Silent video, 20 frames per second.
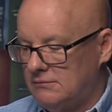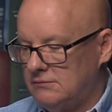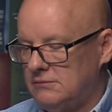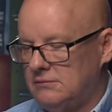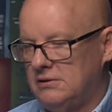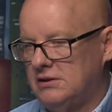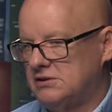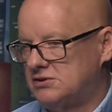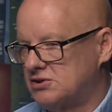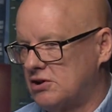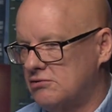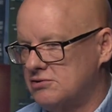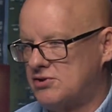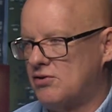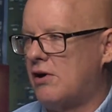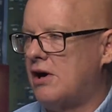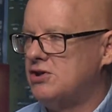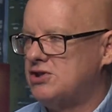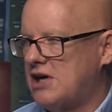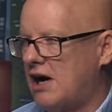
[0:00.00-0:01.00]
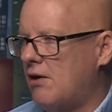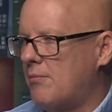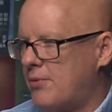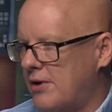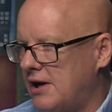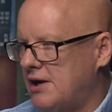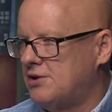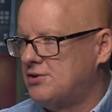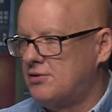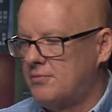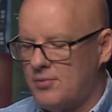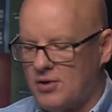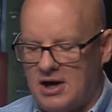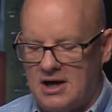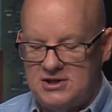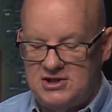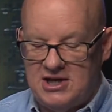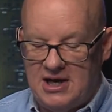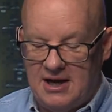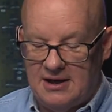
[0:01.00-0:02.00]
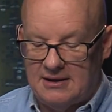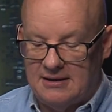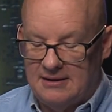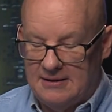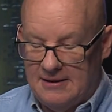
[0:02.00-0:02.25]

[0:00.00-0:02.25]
this goes to our Child Predator Project.